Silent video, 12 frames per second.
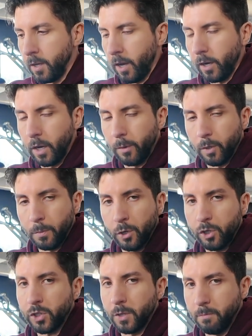and you're able to
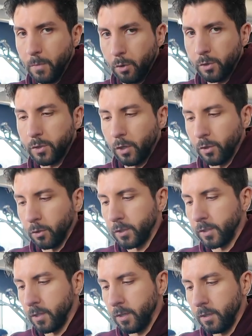push the most on
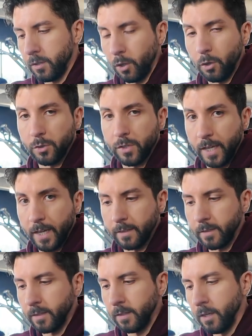those
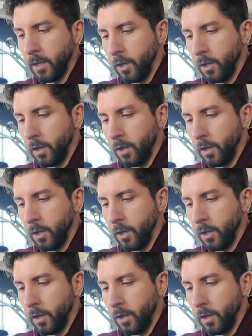sets.